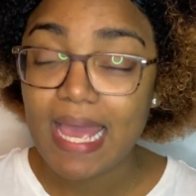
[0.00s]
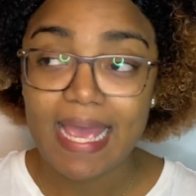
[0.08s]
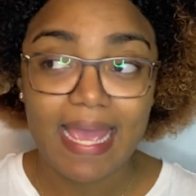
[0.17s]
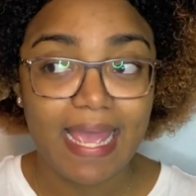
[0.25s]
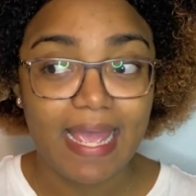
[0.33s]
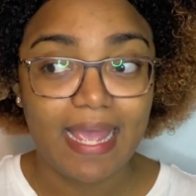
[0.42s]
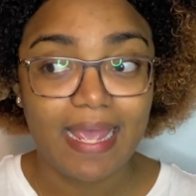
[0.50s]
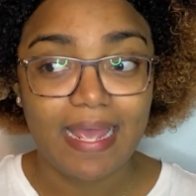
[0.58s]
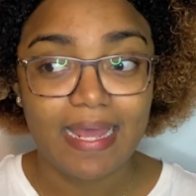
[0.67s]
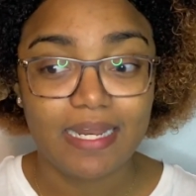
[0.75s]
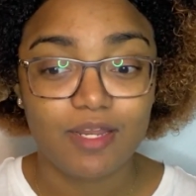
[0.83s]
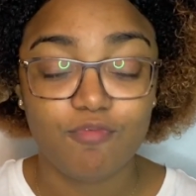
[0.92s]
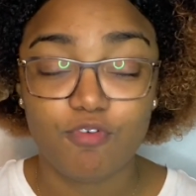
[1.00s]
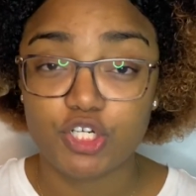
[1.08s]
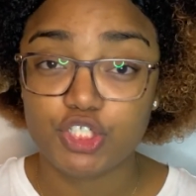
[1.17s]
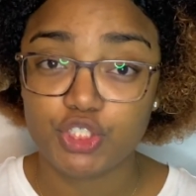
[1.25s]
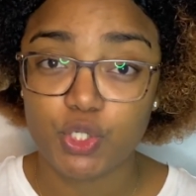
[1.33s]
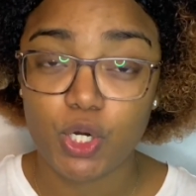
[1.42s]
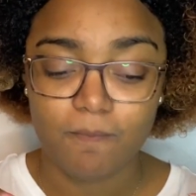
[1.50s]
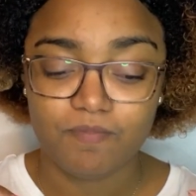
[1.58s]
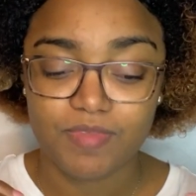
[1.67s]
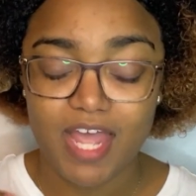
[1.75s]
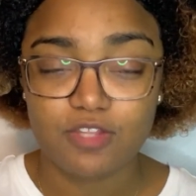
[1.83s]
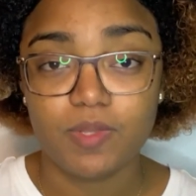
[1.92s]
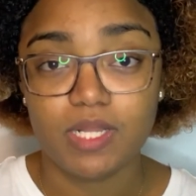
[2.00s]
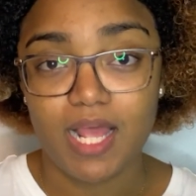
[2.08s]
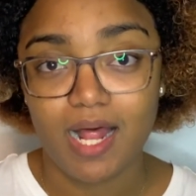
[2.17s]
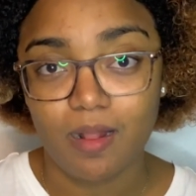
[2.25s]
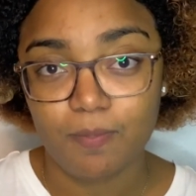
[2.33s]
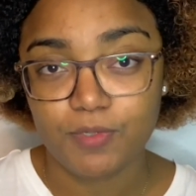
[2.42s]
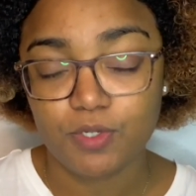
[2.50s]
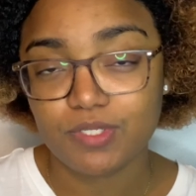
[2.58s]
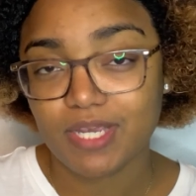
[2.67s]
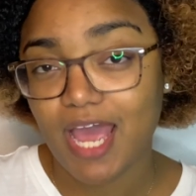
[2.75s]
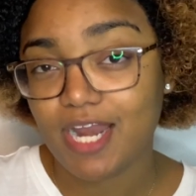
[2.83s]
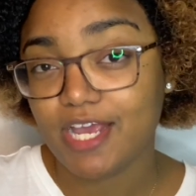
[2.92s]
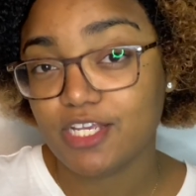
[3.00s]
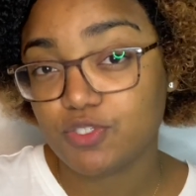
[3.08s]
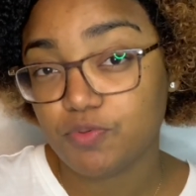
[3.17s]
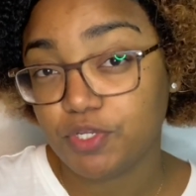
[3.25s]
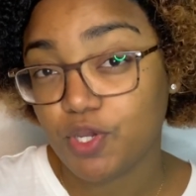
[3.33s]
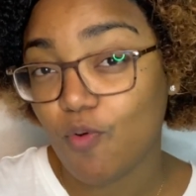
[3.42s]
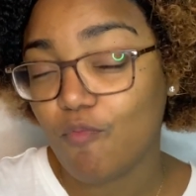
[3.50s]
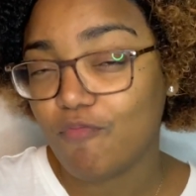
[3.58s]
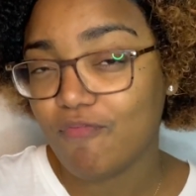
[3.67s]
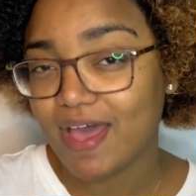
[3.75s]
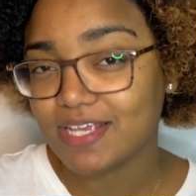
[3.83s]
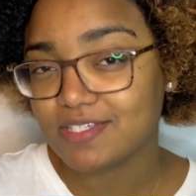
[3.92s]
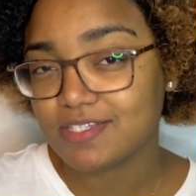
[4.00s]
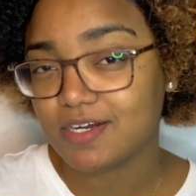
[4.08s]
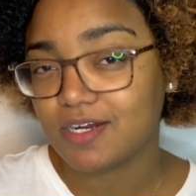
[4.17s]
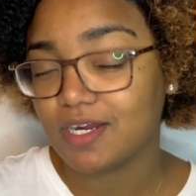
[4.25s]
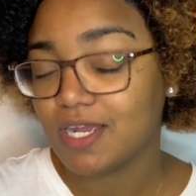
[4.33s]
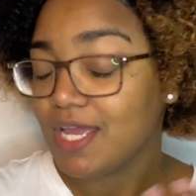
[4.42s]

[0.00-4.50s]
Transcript: and for sure that will help you to get a studio faster.